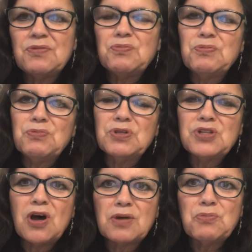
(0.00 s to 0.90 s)
and we'll
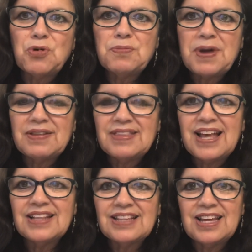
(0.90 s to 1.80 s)
talk more about
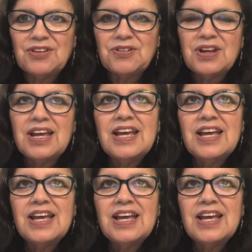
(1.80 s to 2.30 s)
that later.